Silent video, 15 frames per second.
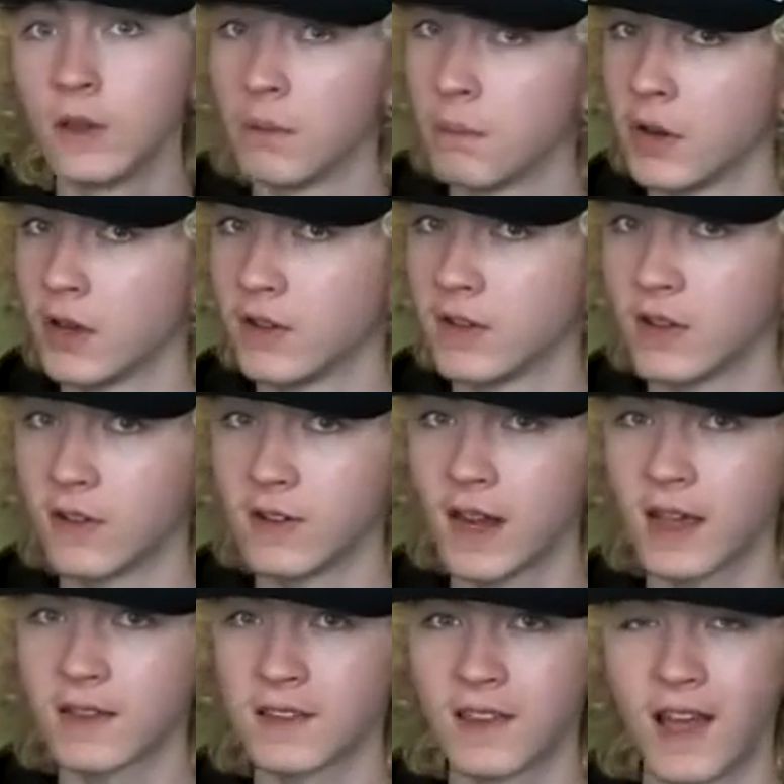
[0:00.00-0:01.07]
But until
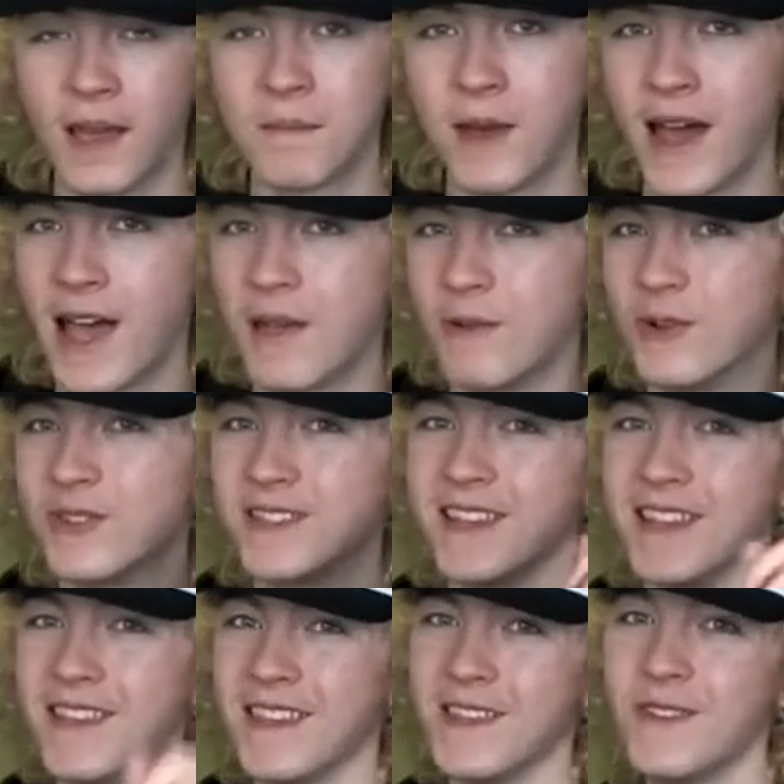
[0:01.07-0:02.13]
next time, I will
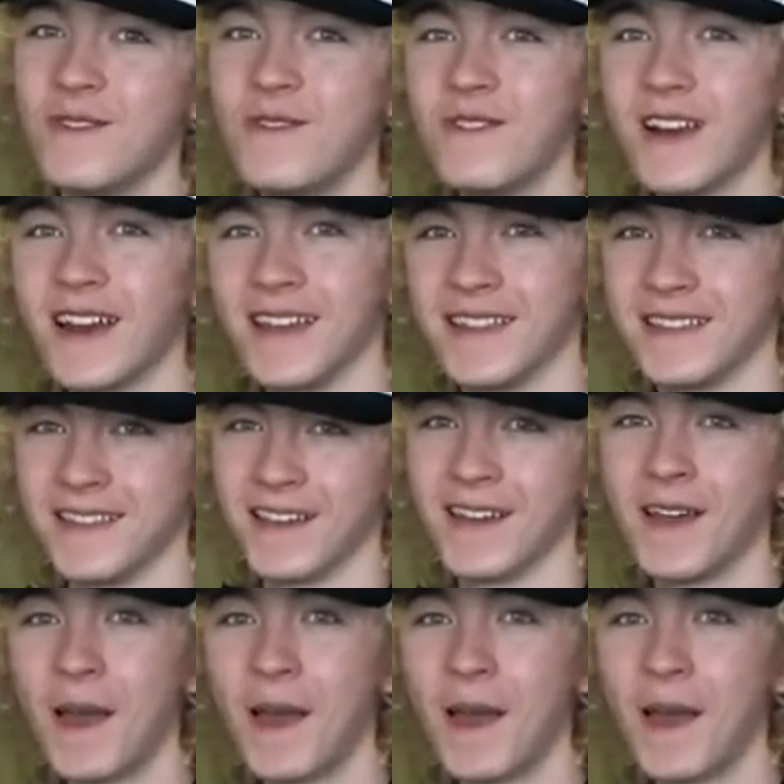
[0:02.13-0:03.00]
see you later.